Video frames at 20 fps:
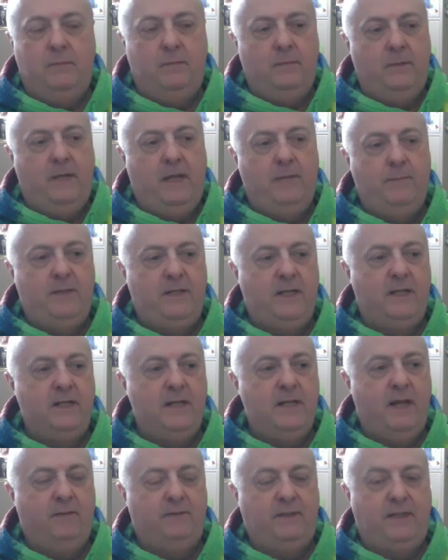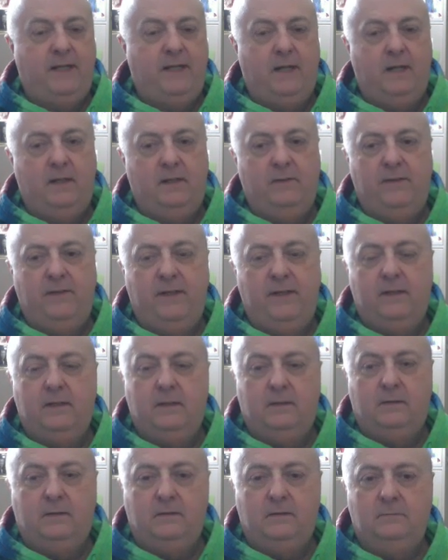Amy didn't have to get out of the
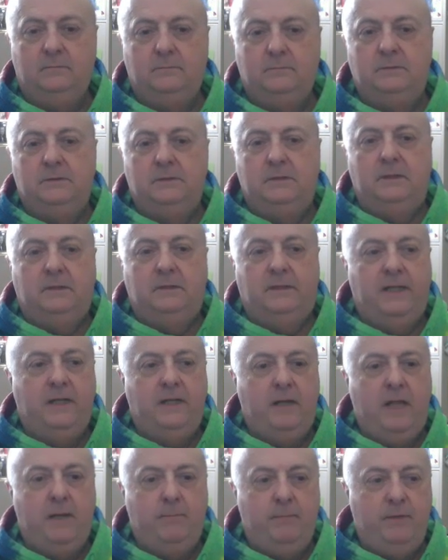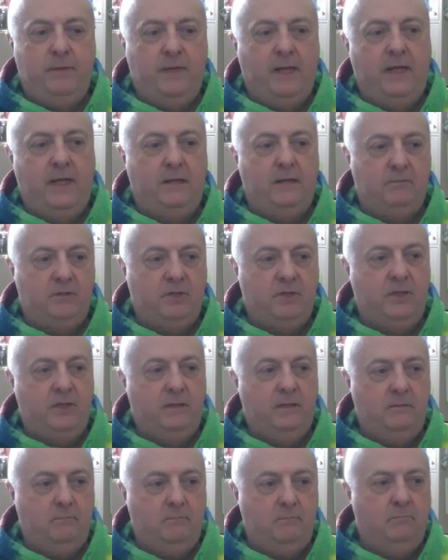vehicle. They
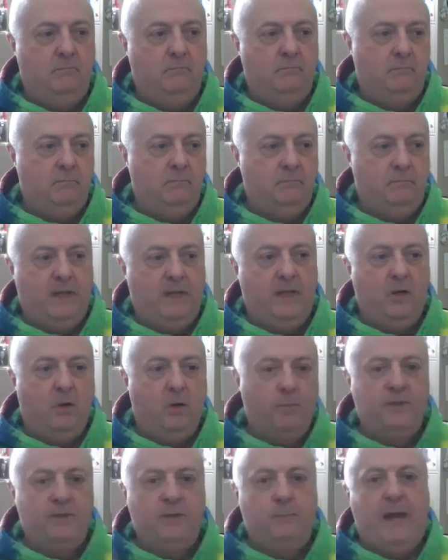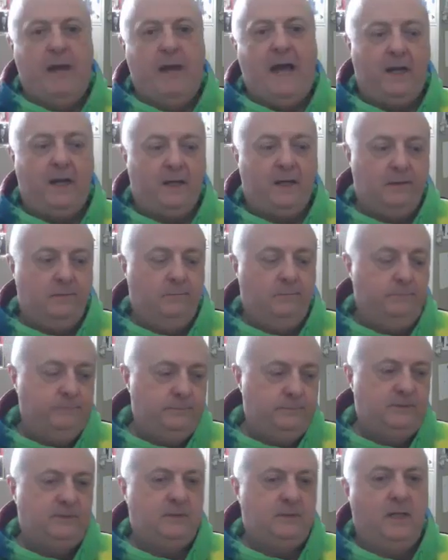opened the back,
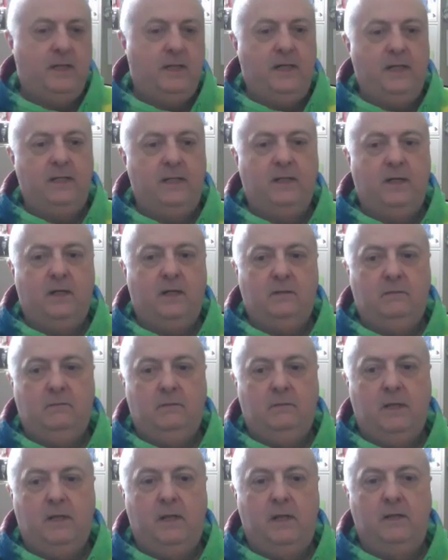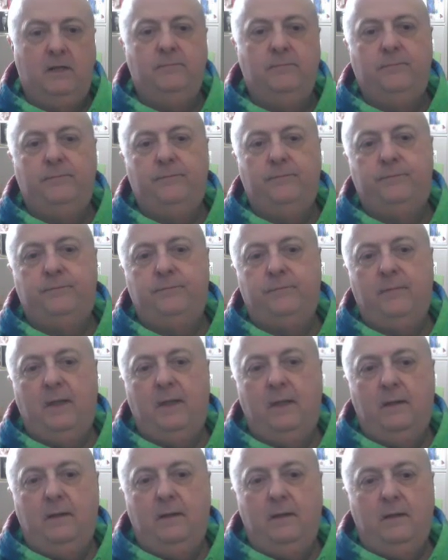stuck it in there, done.
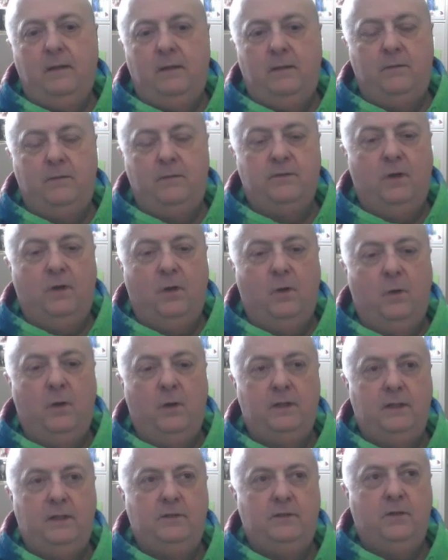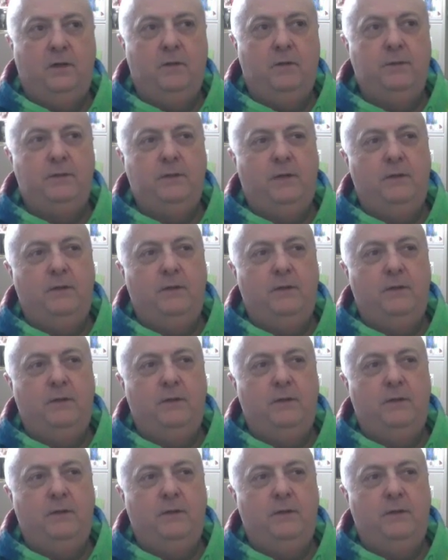There was no, so it was